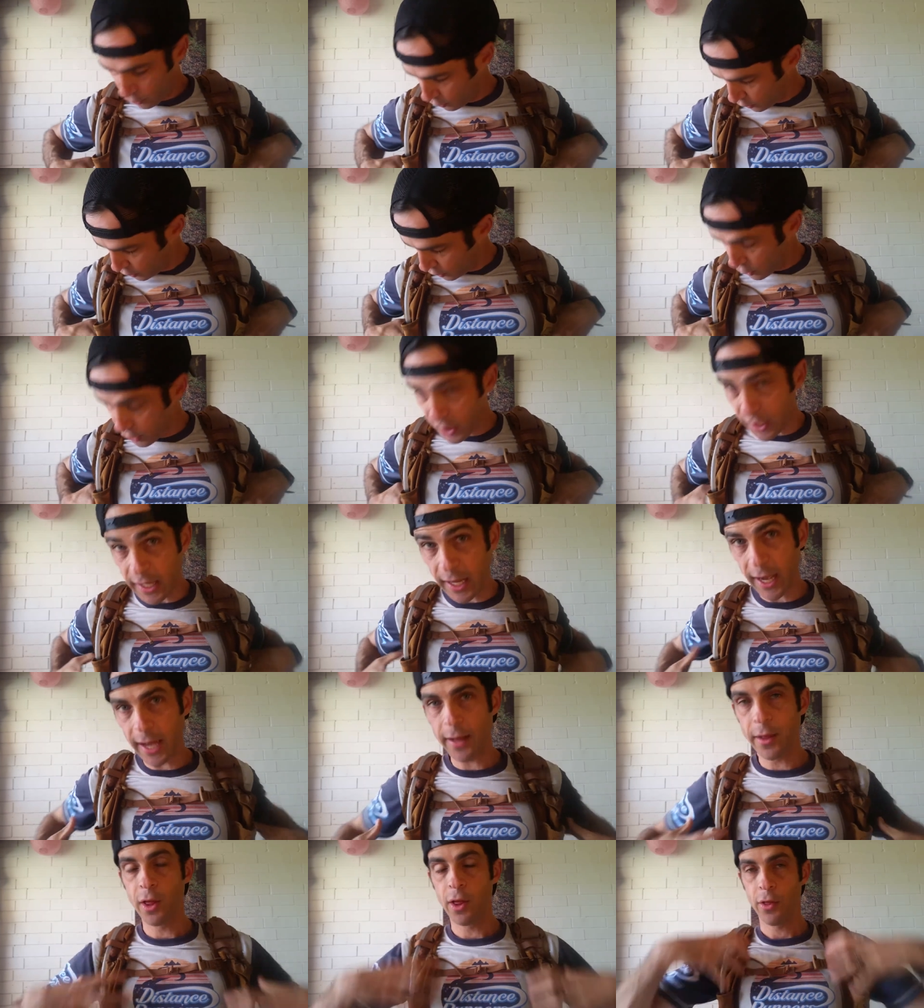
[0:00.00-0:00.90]
on to the
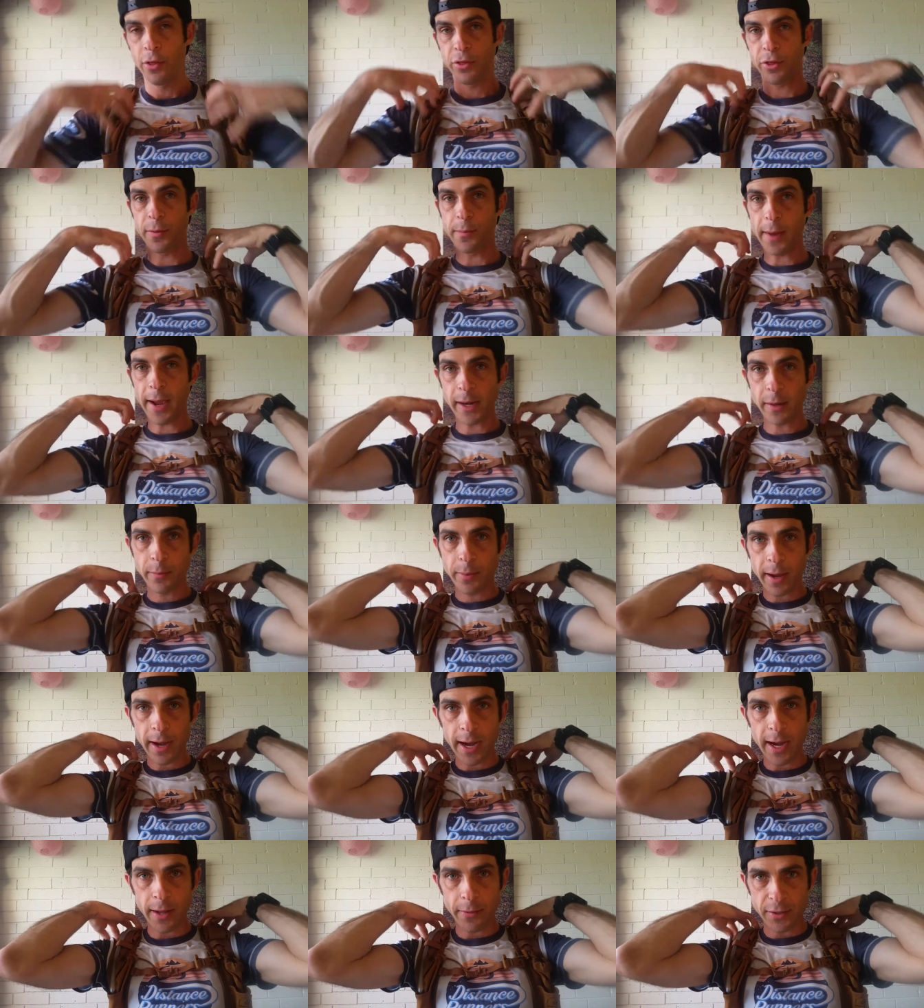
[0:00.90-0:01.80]
main
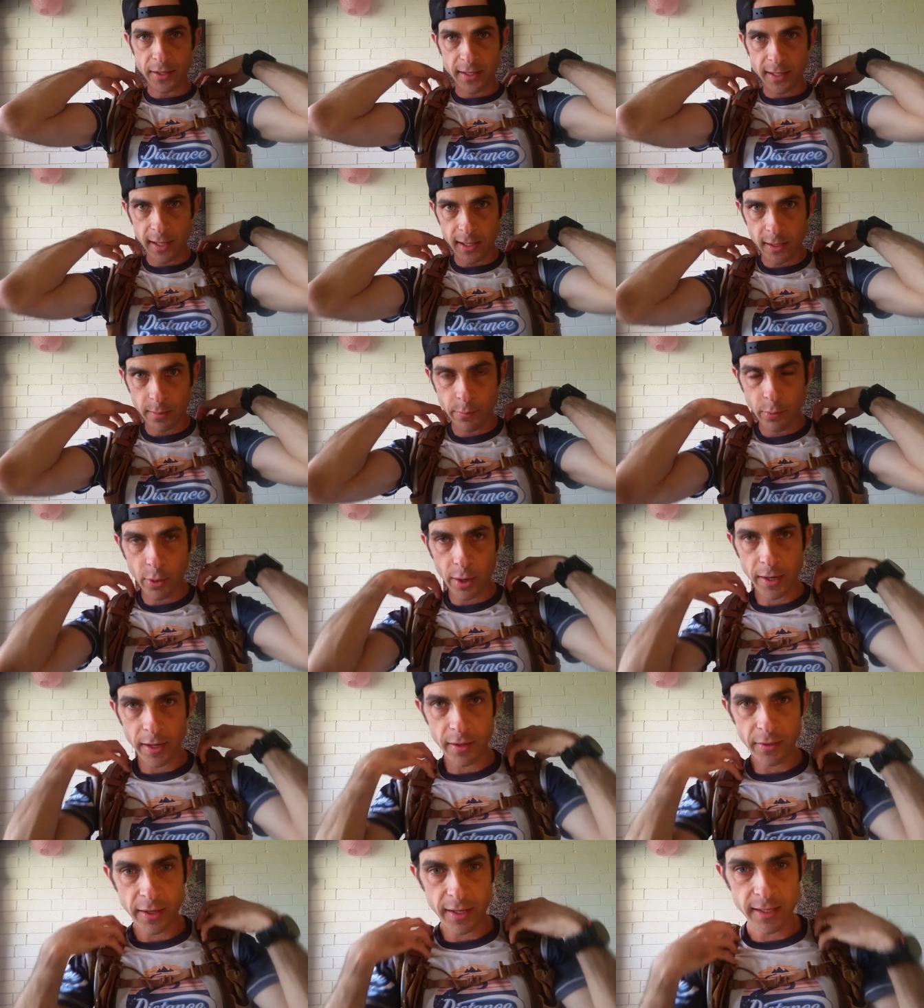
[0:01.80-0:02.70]
part, the selling
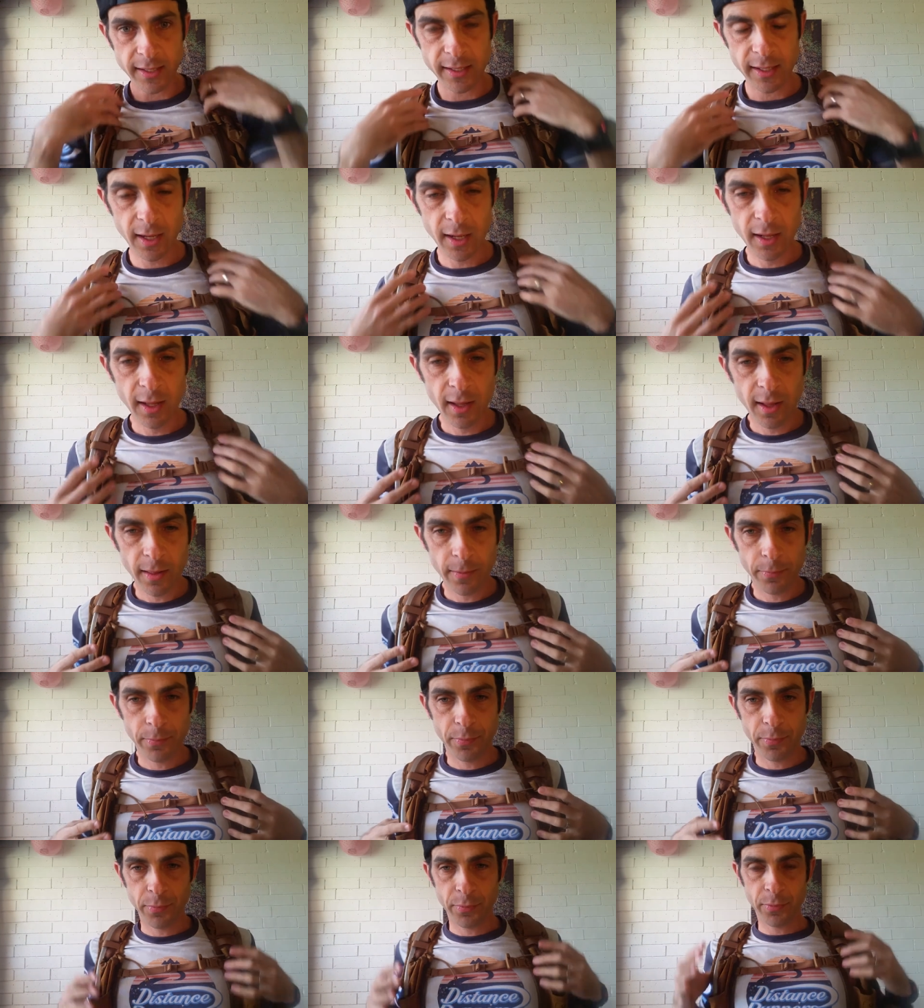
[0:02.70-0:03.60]
point of these
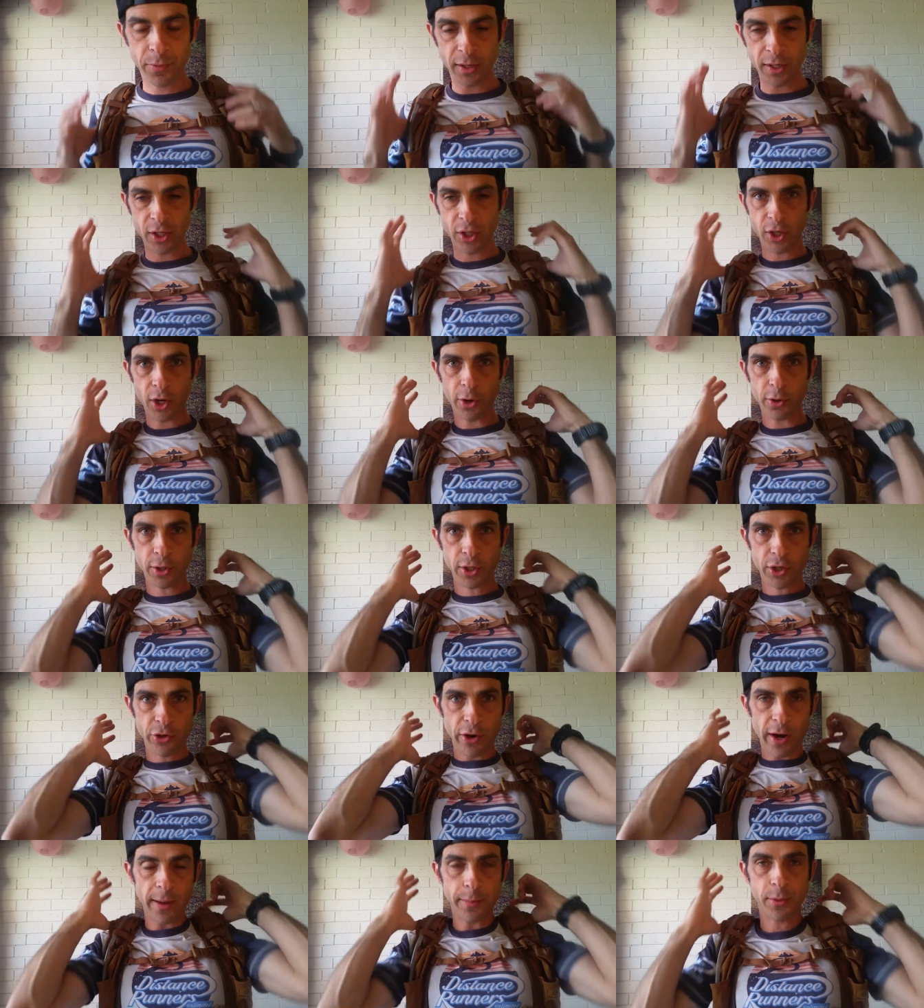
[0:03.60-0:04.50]
shoulder
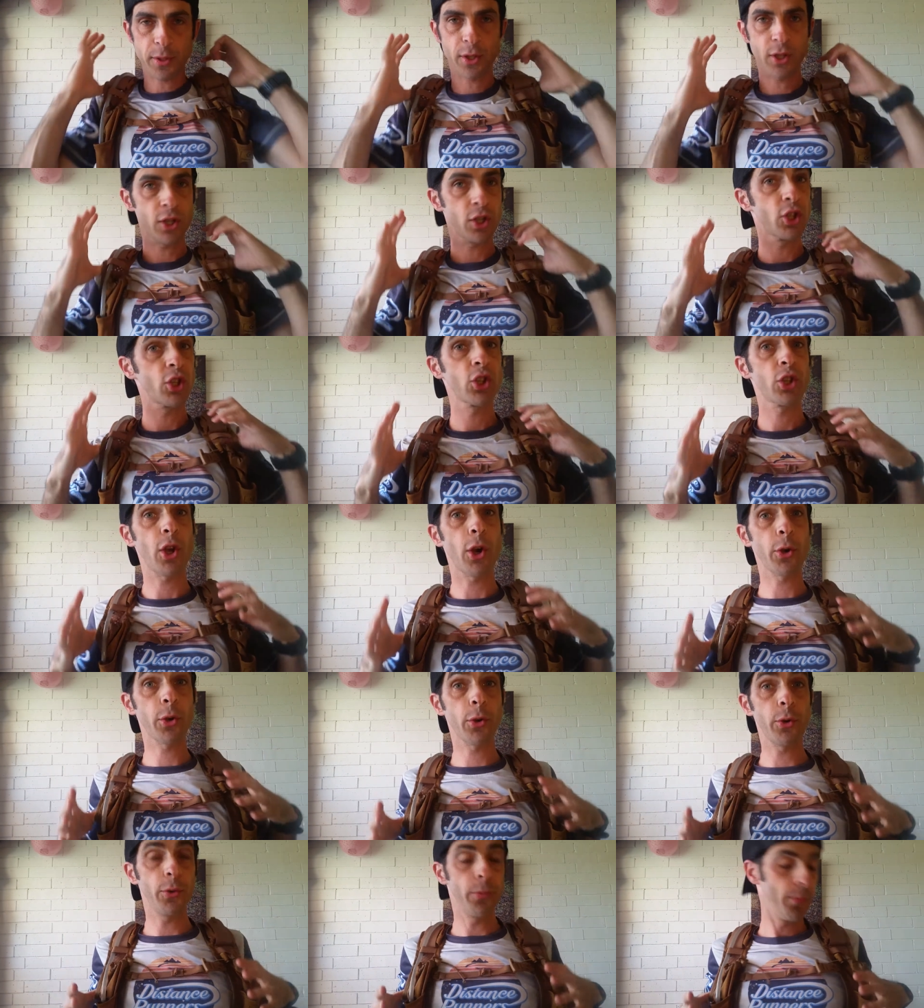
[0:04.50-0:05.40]
straps. So
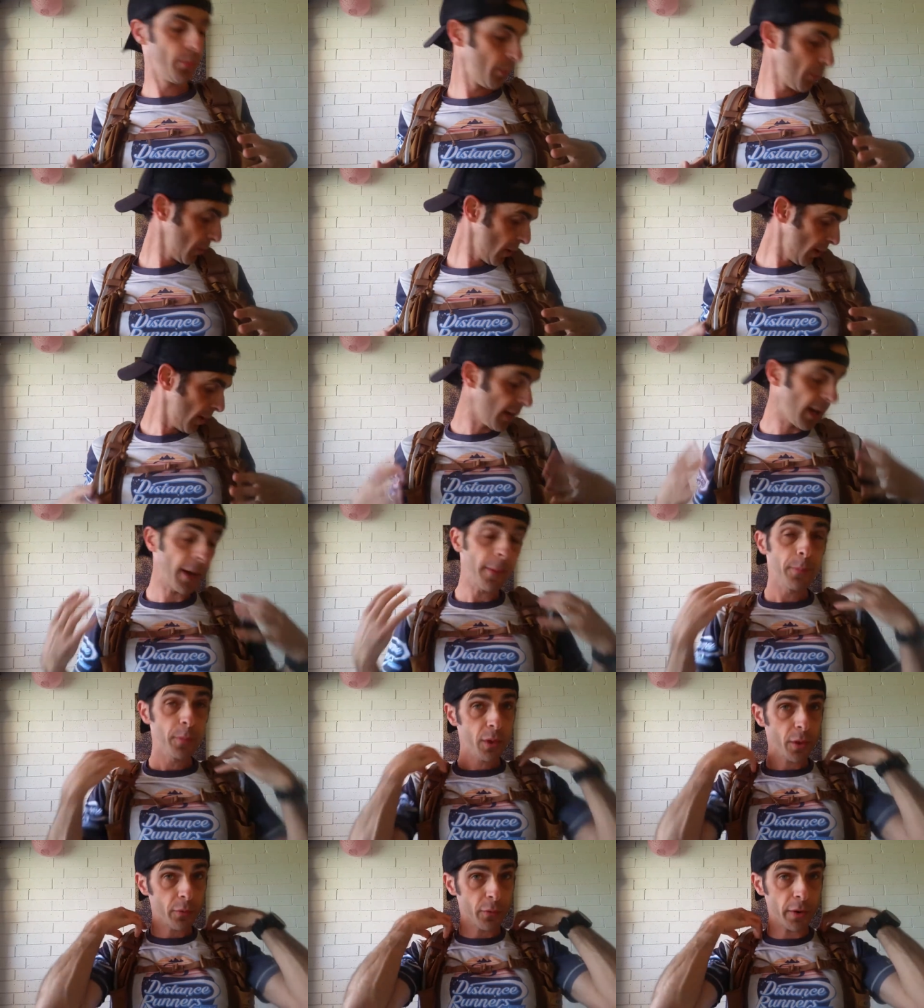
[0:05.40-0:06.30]
good, okay?
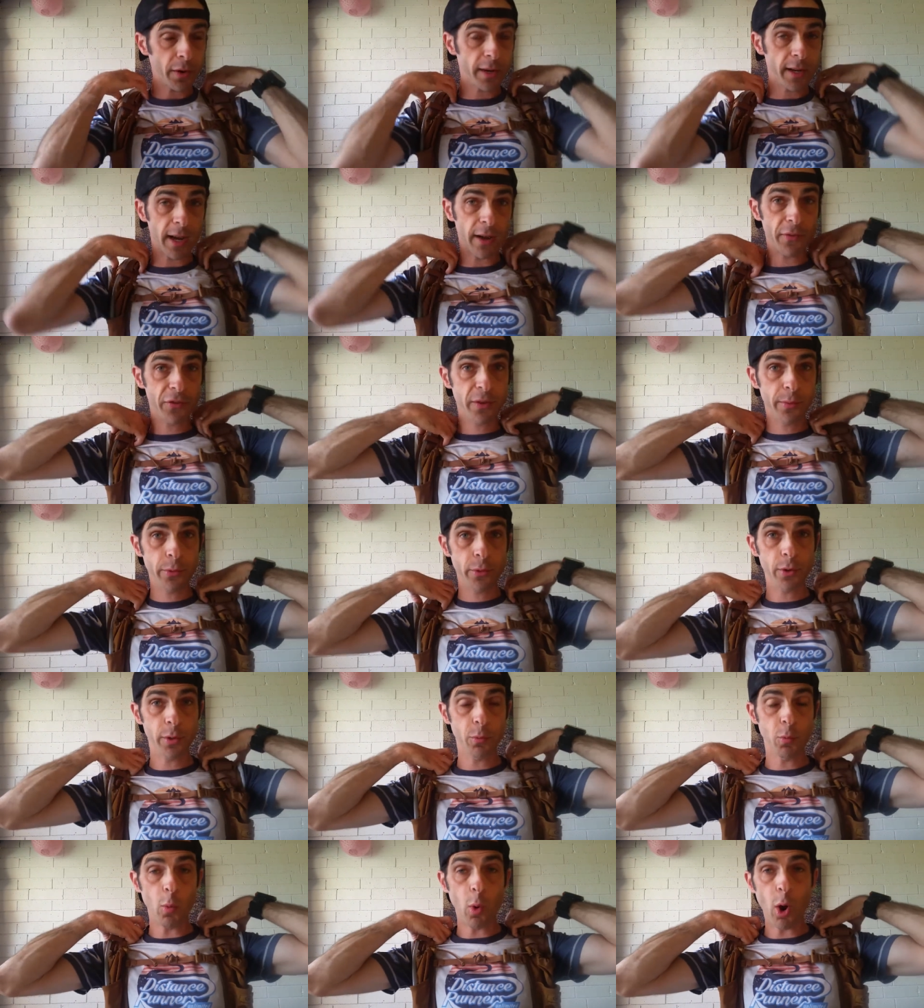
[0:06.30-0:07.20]
Very comfortable
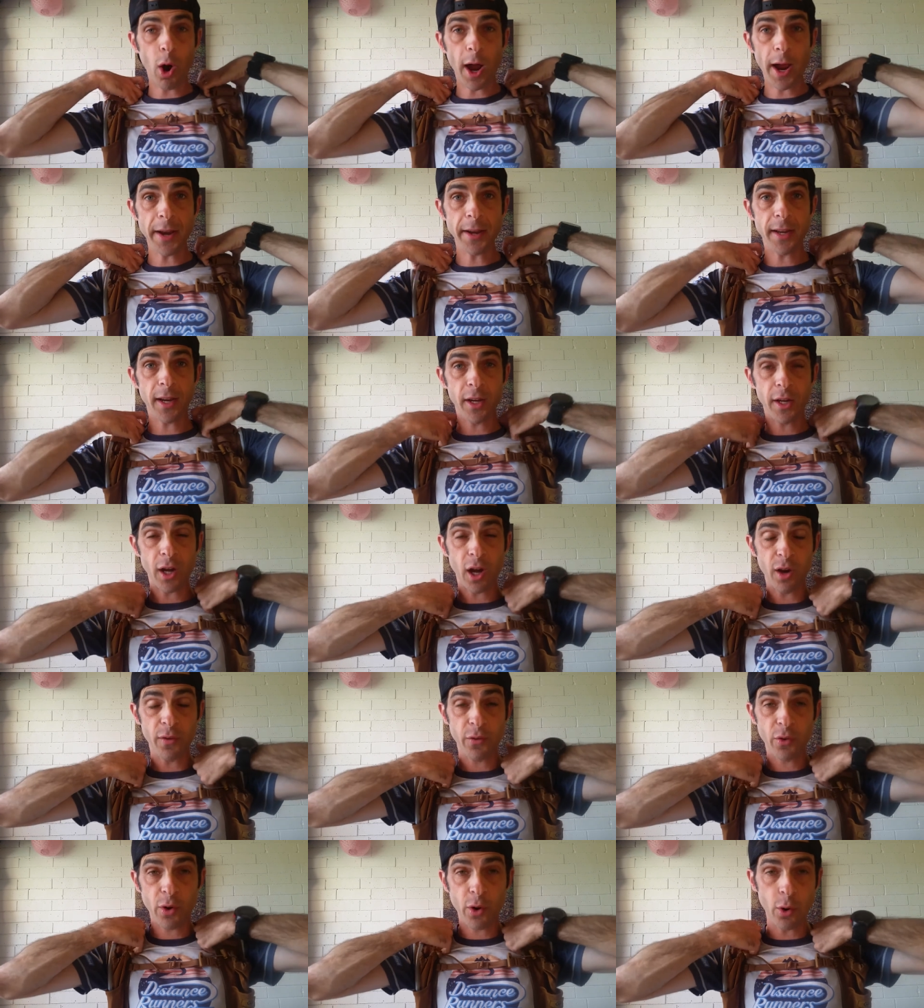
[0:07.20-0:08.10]
and wide
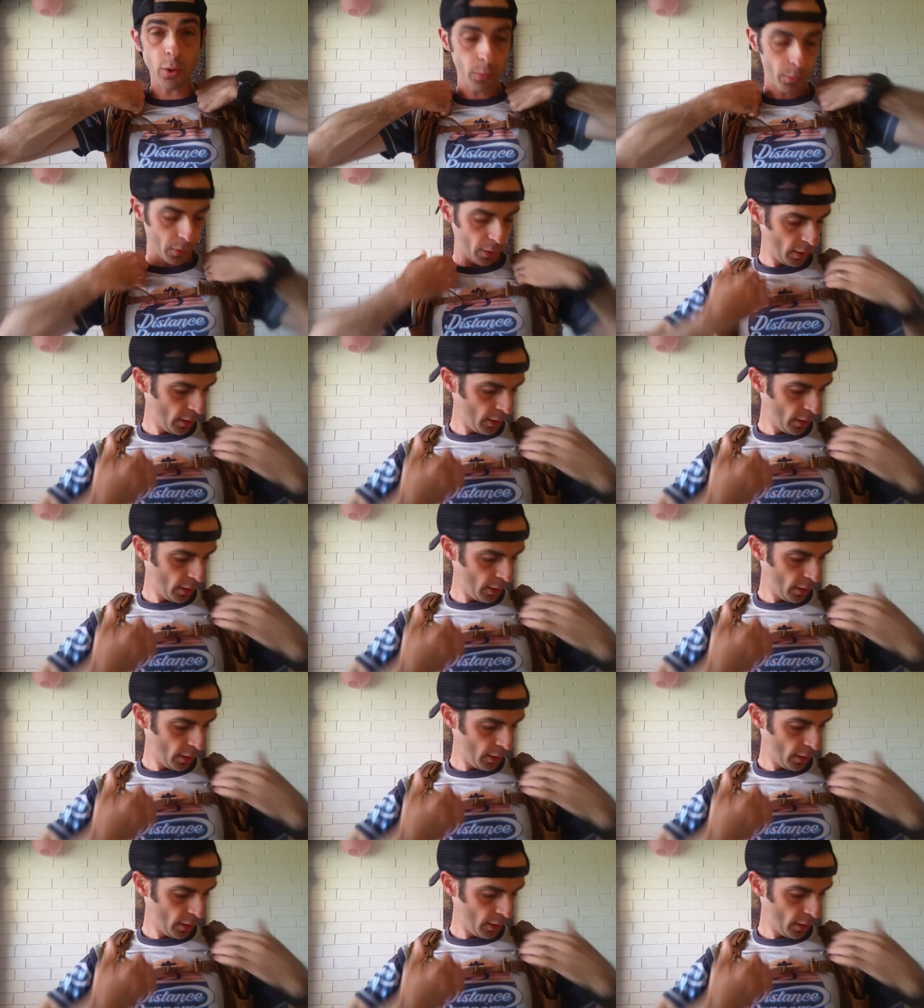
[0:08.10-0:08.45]
overall,